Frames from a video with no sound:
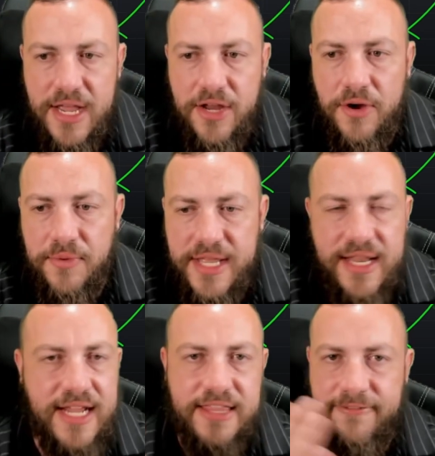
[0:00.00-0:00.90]
You know, when they
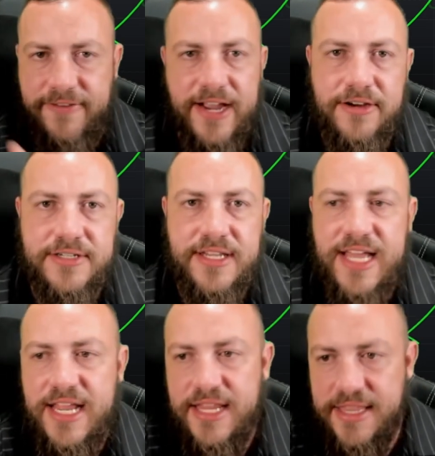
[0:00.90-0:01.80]
light the fires to
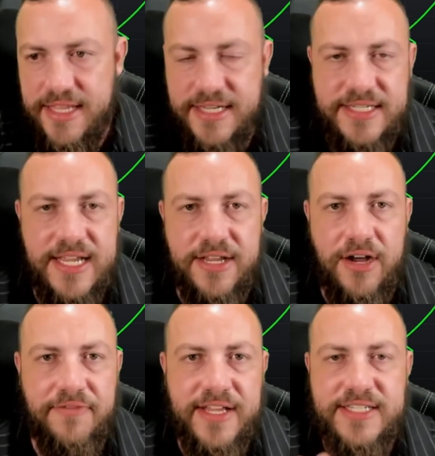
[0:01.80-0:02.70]
that, then it's taken
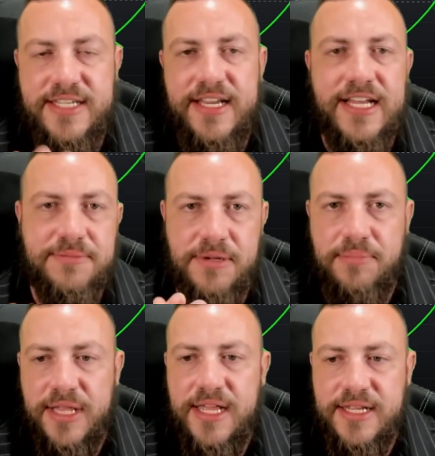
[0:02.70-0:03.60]
off. That seed has been
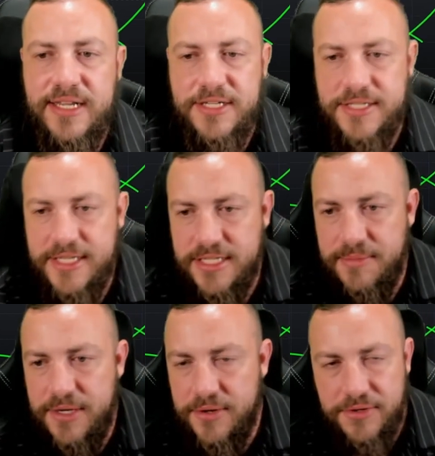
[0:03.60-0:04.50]
planted. It just needs to
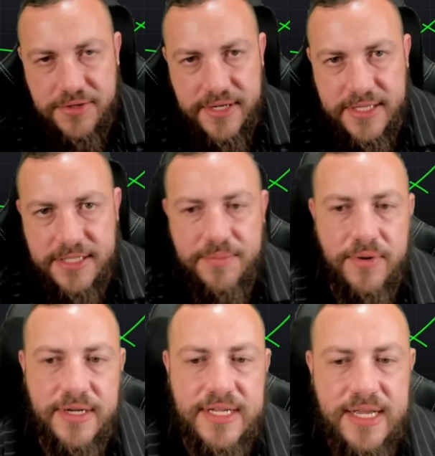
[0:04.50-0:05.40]
be nurtured at this
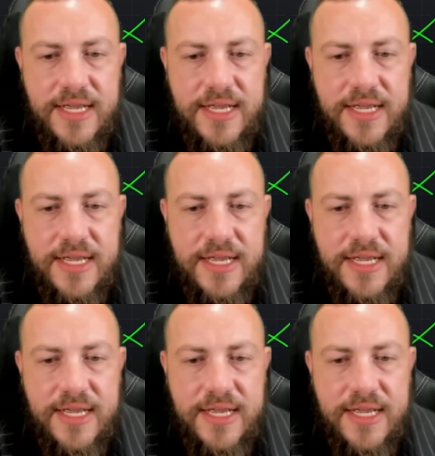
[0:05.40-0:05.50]
point.